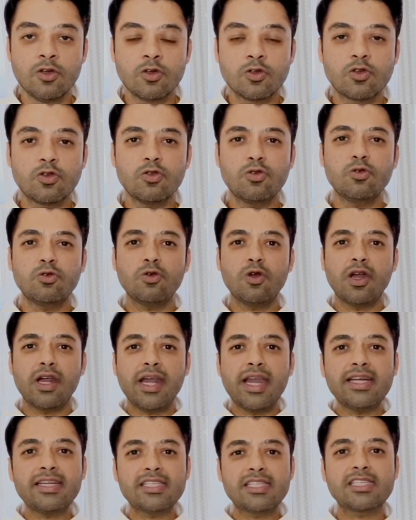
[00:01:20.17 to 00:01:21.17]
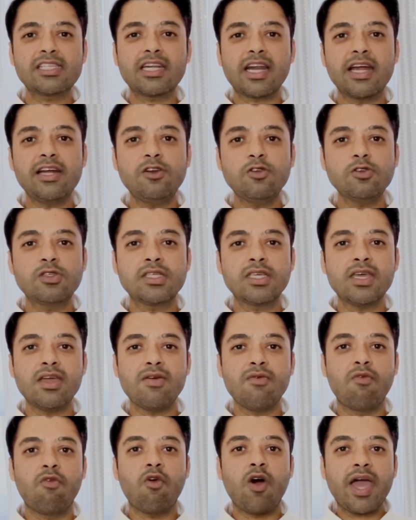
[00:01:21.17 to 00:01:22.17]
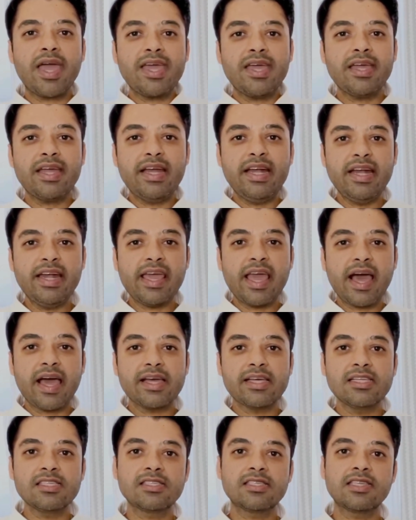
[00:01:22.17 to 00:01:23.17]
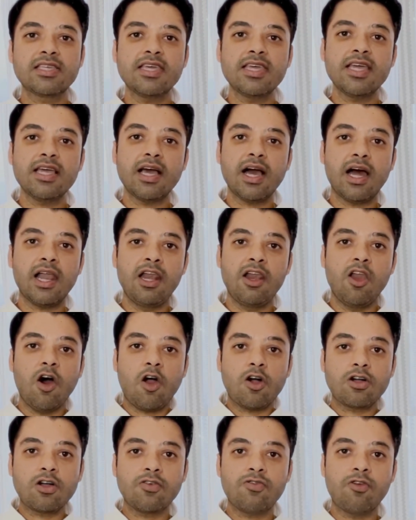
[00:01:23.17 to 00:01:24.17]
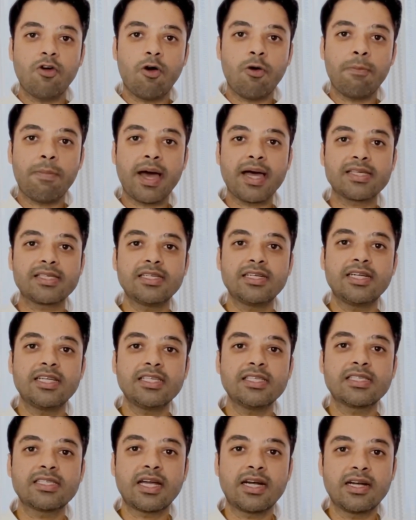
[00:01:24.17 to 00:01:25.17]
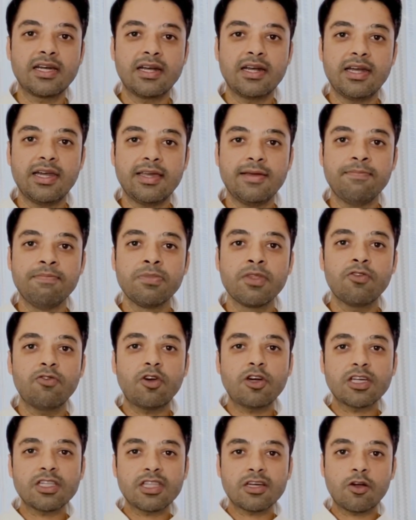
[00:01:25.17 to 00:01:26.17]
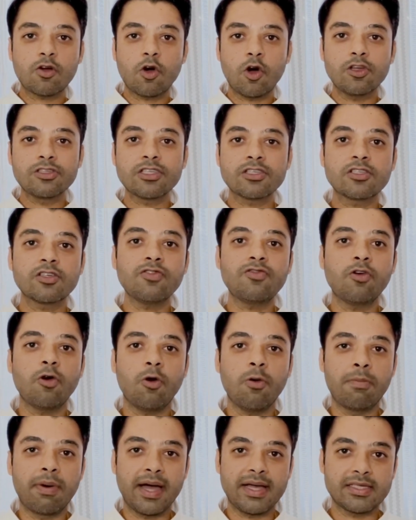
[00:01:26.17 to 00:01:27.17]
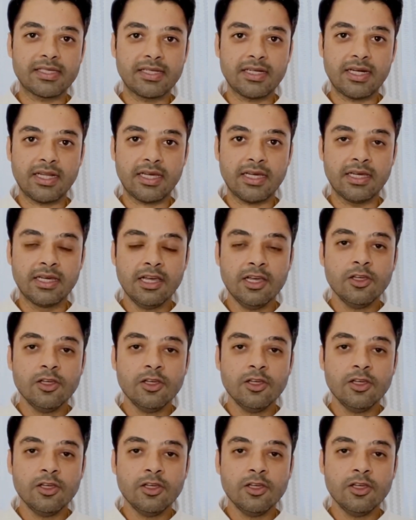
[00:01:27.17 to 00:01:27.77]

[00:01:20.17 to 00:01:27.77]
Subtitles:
So let's try to see why India is seeing a lot of obesity suddenly. What are the causes of obesity?